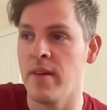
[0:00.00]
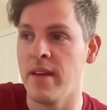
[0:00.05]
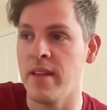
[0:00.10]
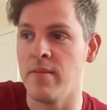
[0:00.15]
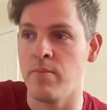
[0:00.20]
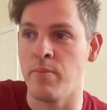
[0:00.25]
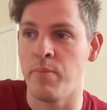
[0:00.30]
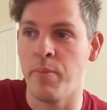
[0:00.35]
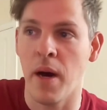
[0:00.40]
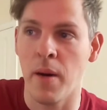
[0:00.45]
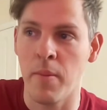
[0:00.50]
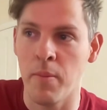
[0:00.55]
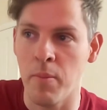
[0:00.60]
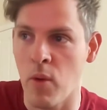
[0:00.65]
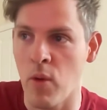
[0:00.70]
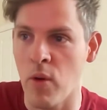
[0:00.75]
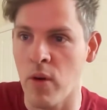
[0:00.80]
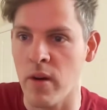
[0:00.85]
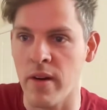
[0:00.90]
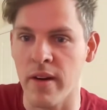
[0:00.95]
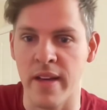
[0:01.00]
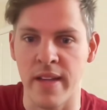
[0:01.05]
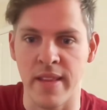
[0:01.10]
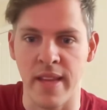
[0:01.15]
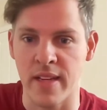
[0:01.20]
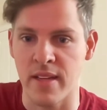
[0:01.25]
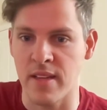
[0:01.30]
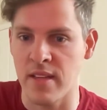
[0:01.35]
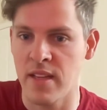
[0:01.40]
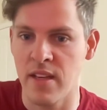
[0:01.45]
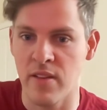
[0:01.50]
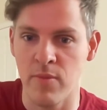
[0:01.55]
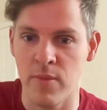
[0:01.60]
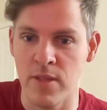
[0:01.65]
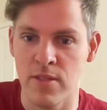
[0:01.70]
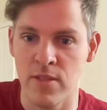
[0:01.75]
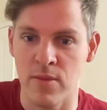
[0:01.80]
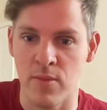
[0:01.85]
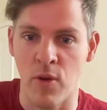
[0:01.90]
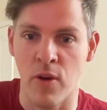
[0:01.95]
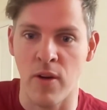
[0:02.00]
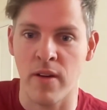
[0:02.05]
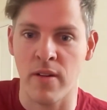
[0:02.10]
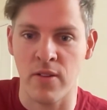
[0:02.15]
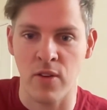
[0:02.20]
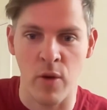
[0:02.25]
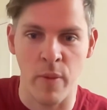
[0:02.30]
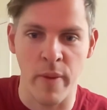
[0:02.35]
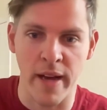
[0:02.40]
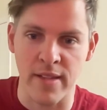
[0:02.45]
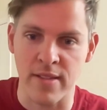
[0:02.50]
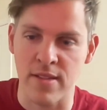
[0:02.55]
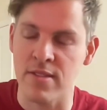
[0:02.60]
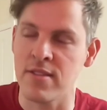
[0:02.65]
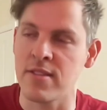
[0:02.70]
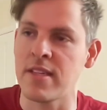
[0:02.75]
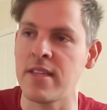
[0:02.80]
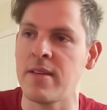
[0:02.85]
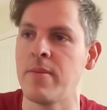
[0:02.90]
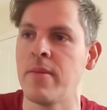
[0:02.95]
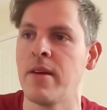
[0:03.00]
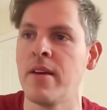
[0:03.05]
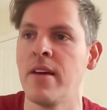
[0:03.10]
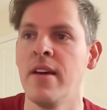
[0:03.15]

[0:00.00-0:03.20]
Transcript: and pump more and then give me some more, go back to sleep.